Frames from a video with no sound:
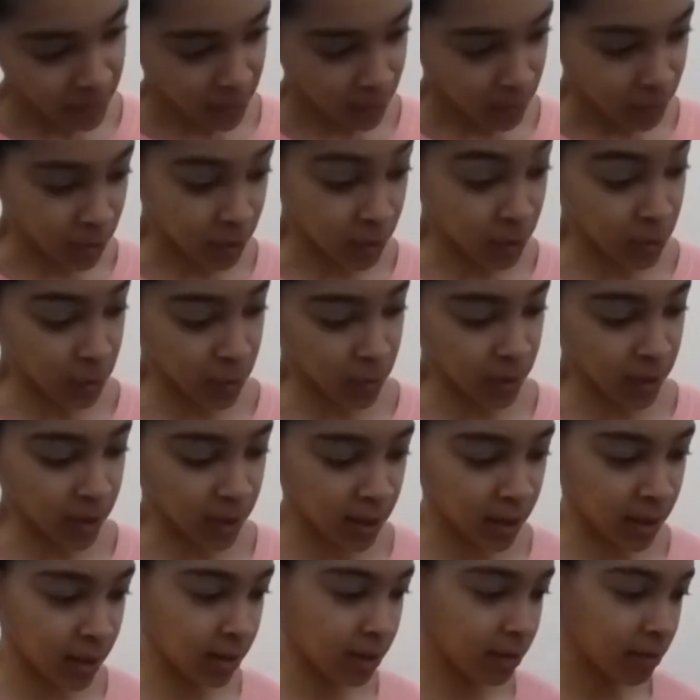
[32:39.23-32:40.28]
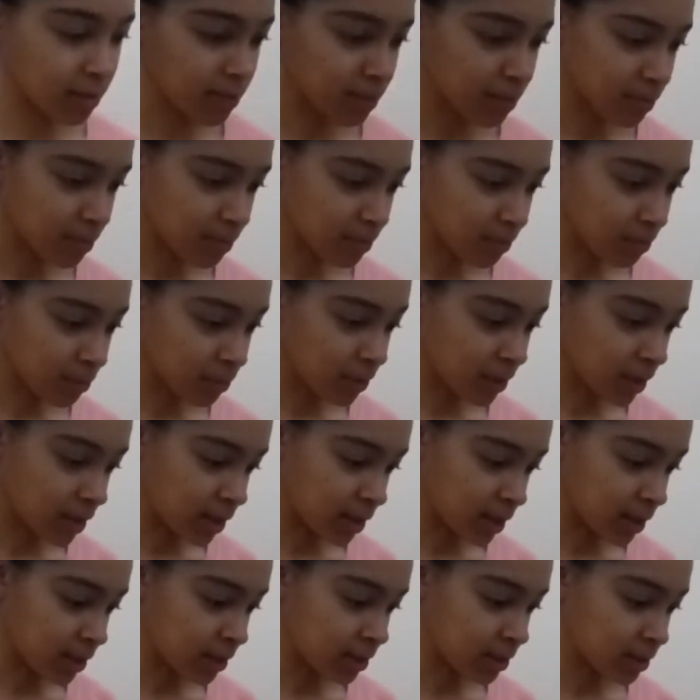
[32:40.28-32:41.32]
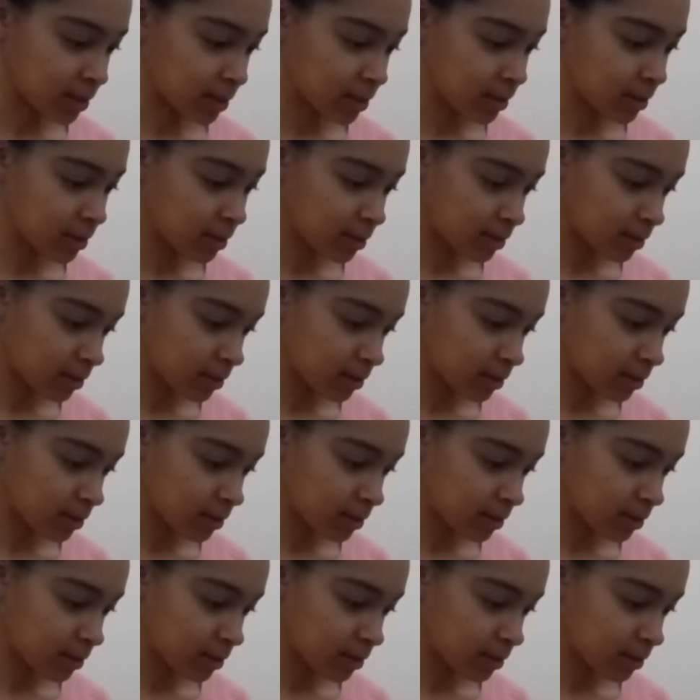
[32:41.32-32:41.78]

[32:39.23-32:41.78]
which is really really nice